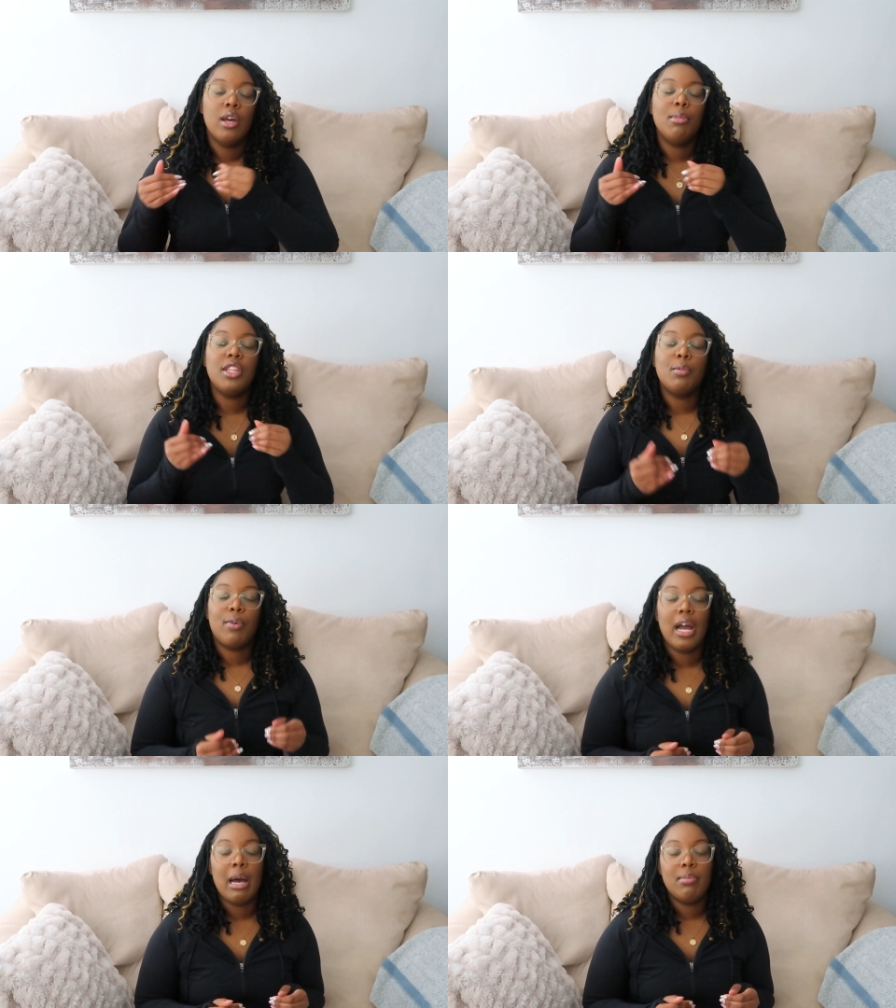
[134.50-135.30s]
but the
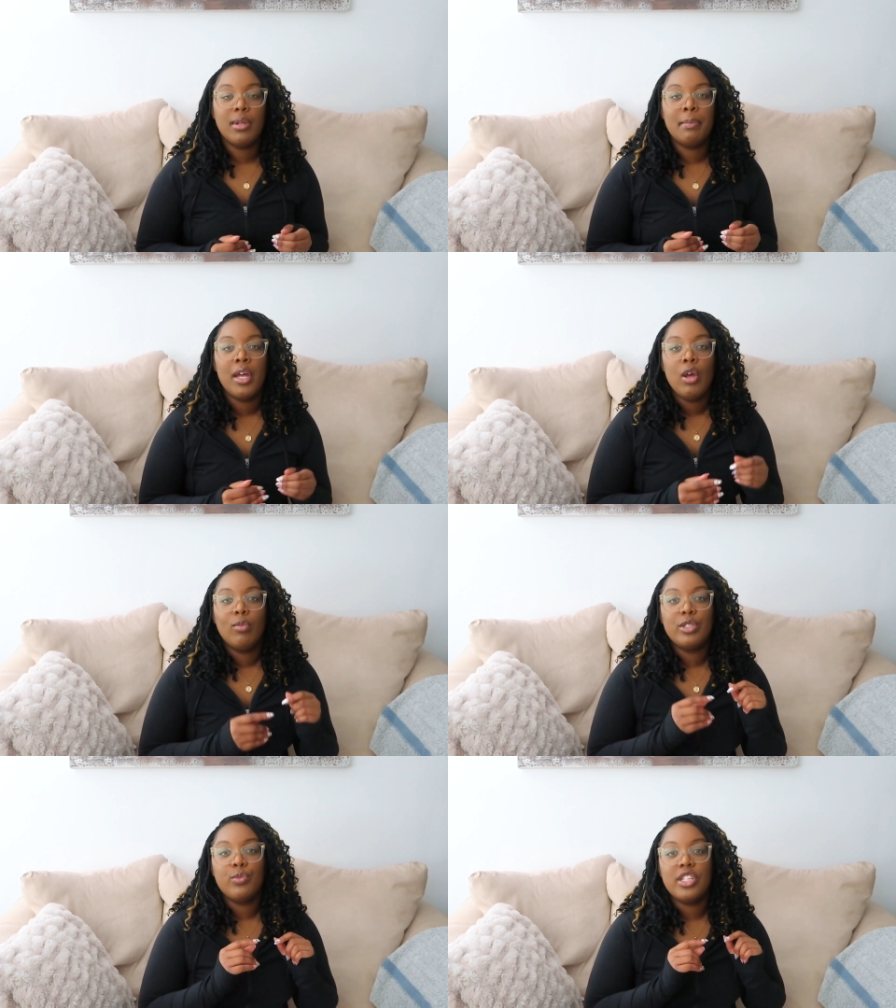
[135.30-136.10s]
problem
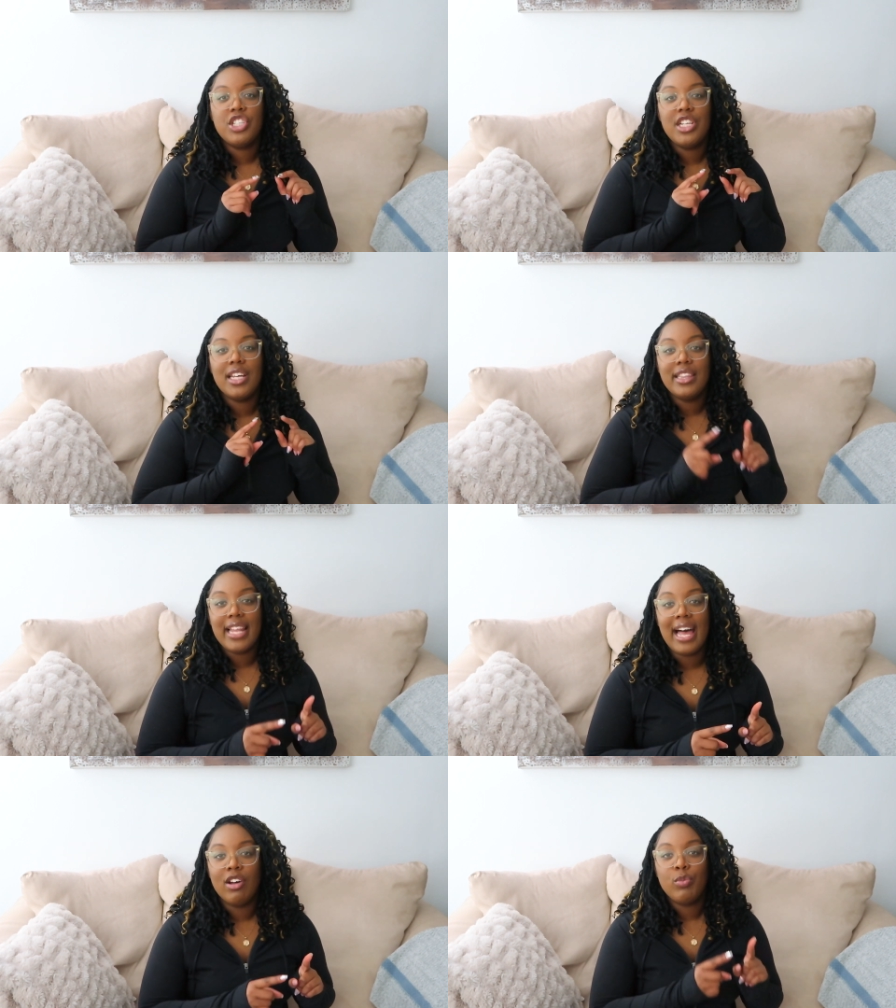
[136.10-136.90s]
was when she
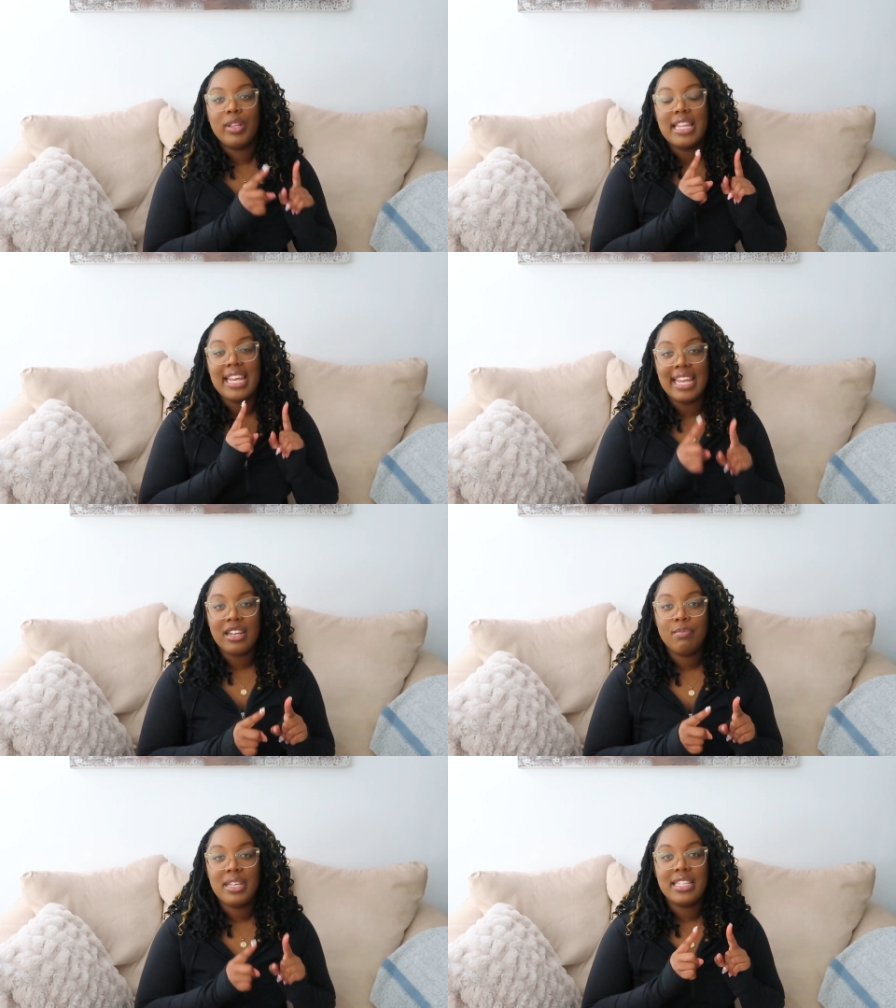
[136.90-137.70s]
allowed what the
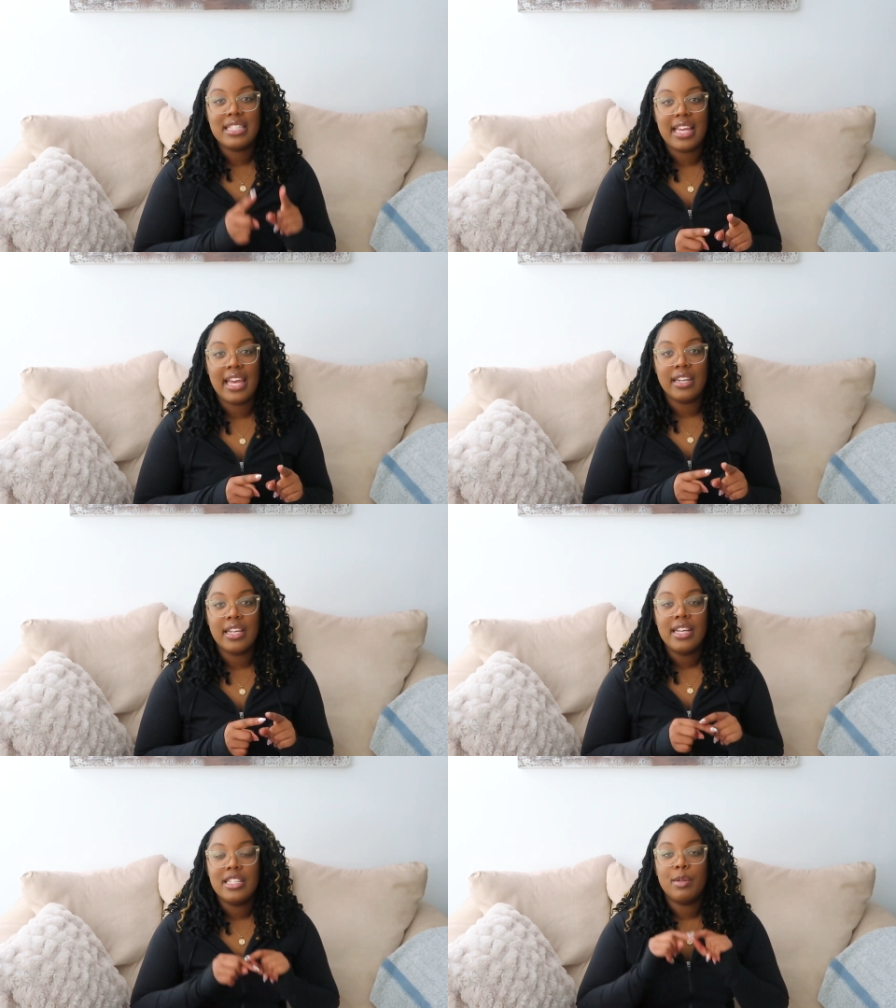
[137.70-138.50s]
enemy
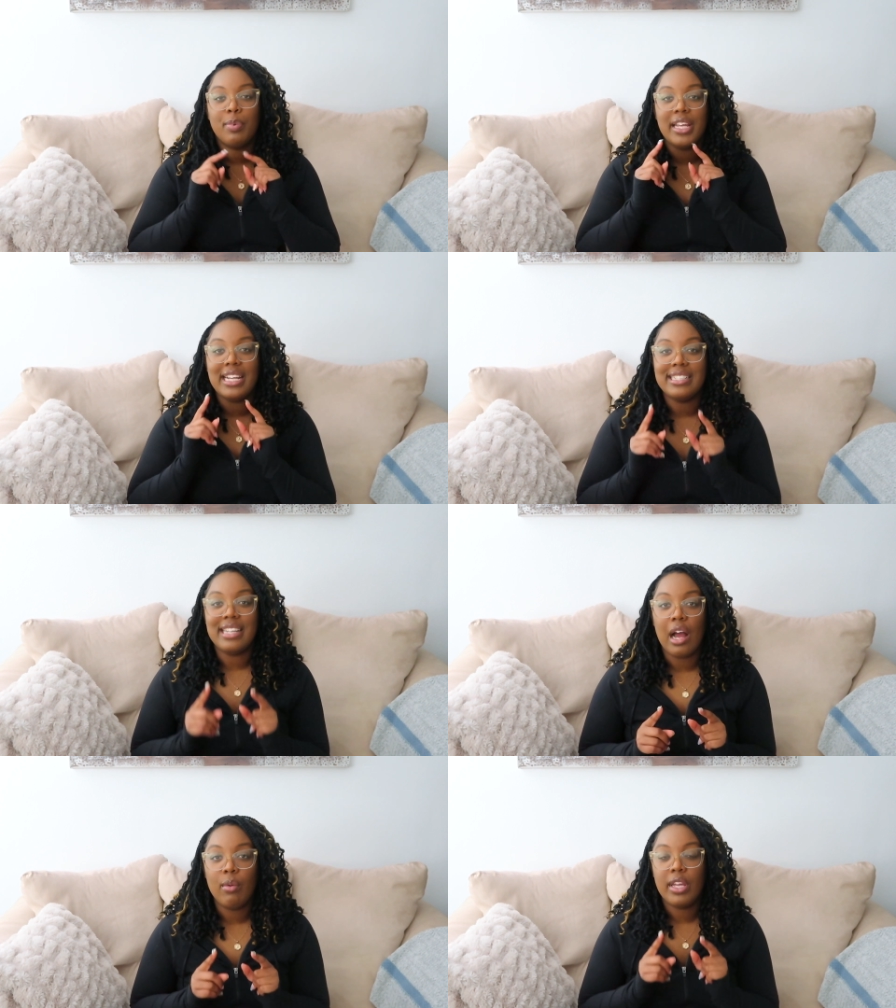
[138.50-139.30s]
said to plant
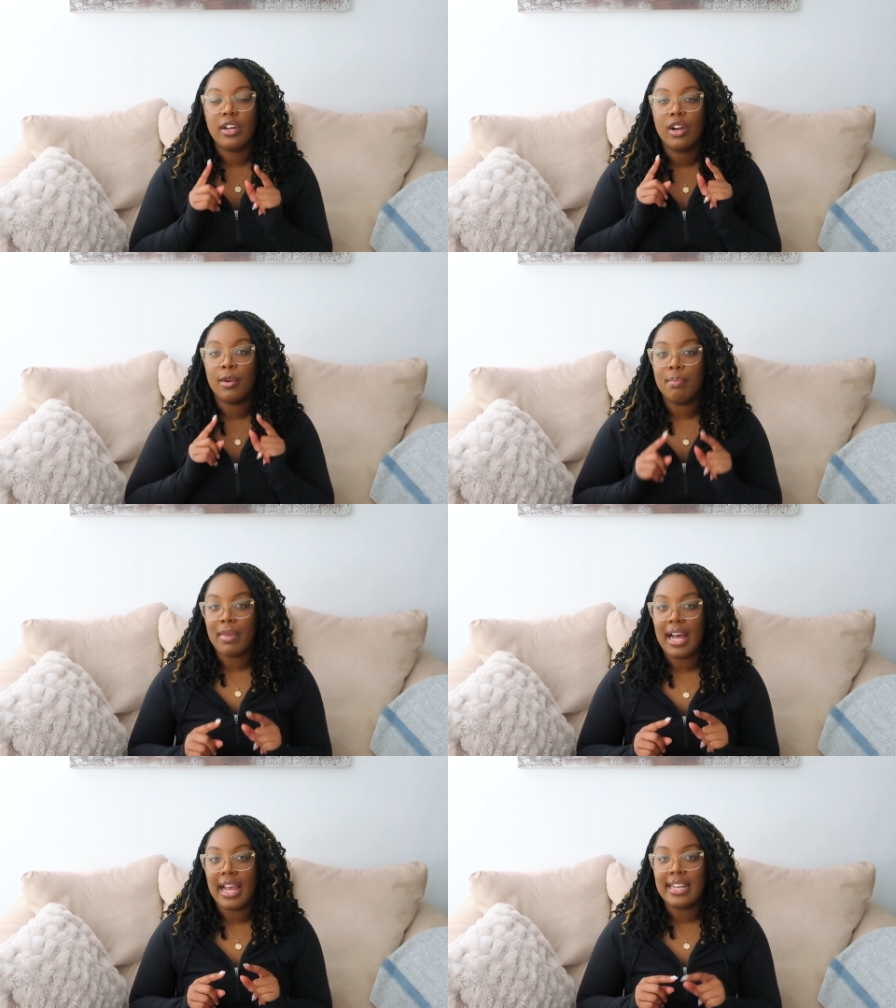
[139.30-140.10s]
doubt in her
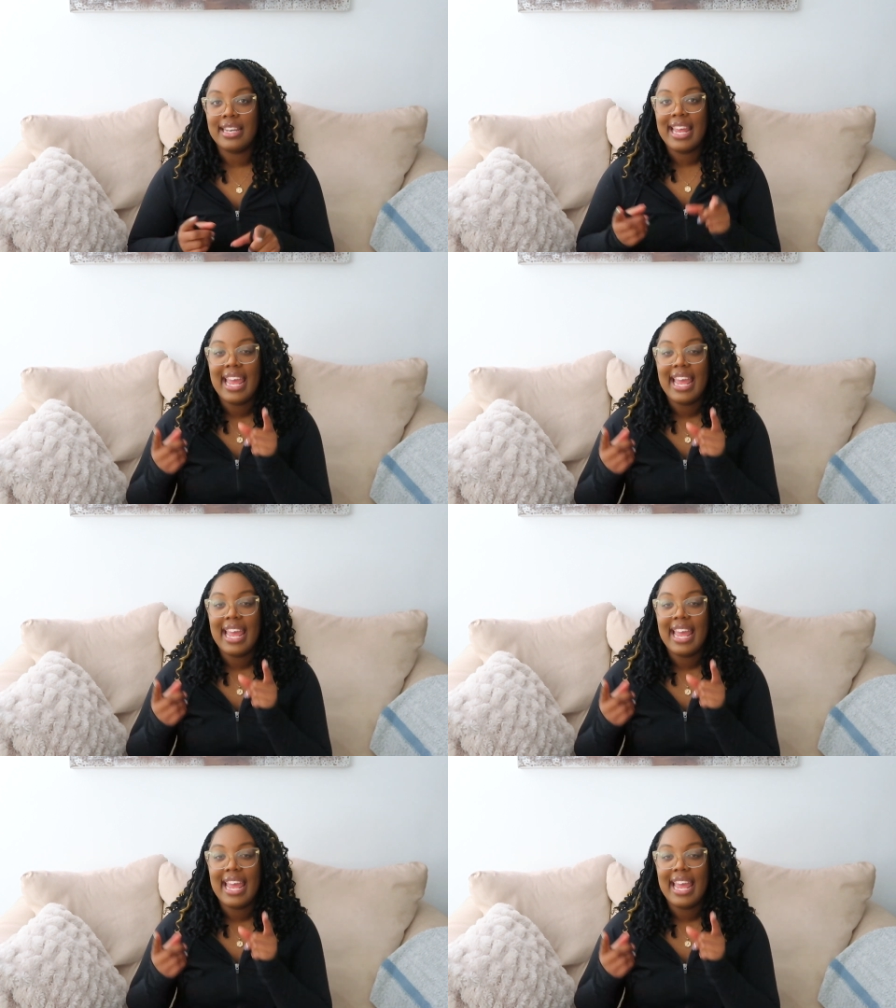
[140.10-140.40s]
mind